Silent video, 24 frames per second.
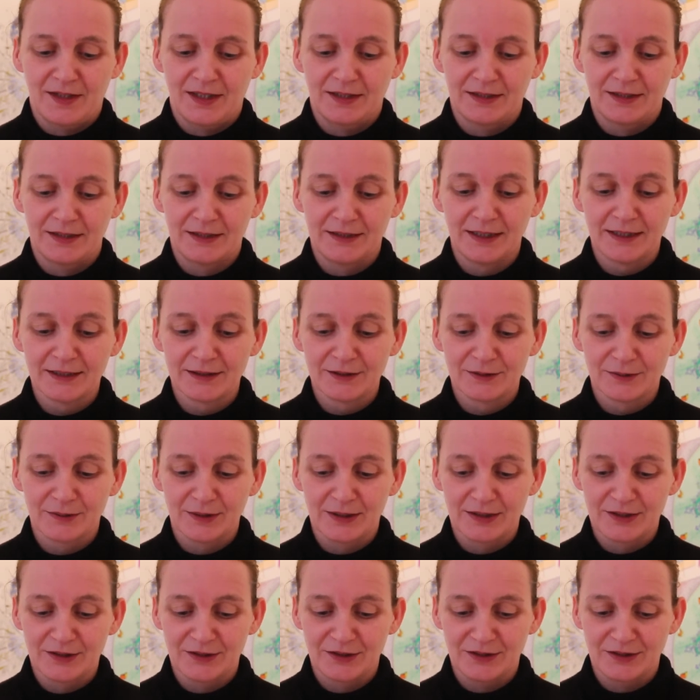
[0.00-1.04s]
The next
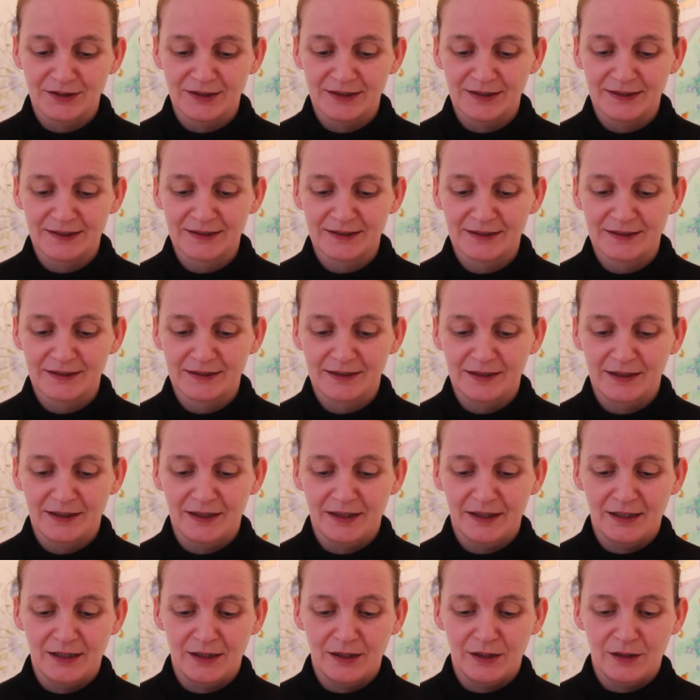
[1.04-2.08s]
question is,
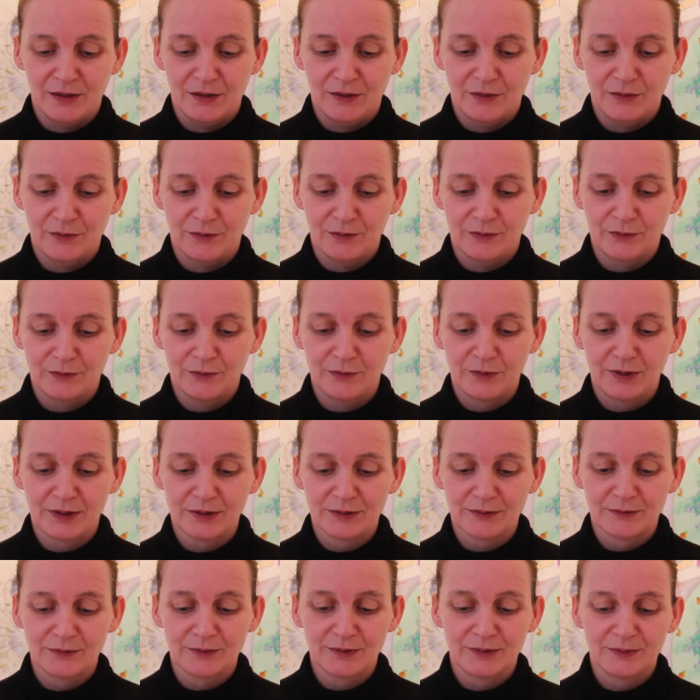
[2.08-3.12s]

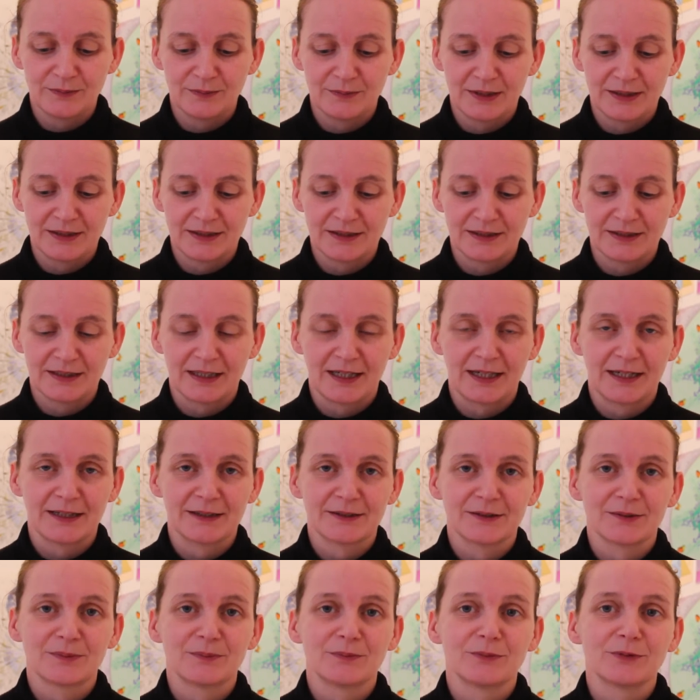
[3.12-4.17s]
what will making
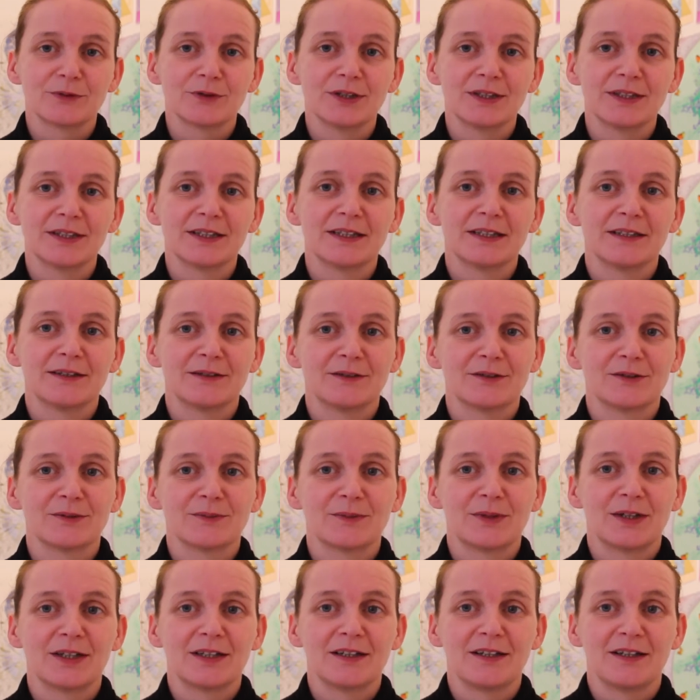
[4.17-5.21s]
art bring into
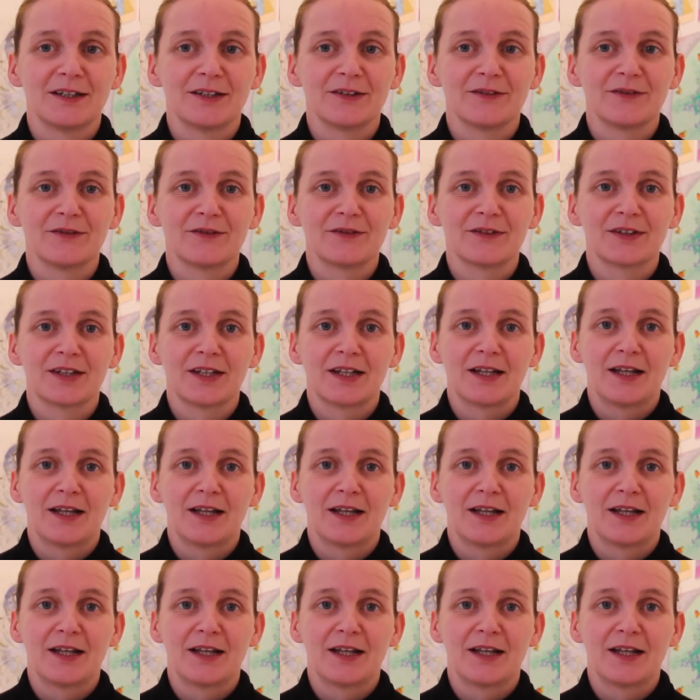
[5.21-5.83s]
my life?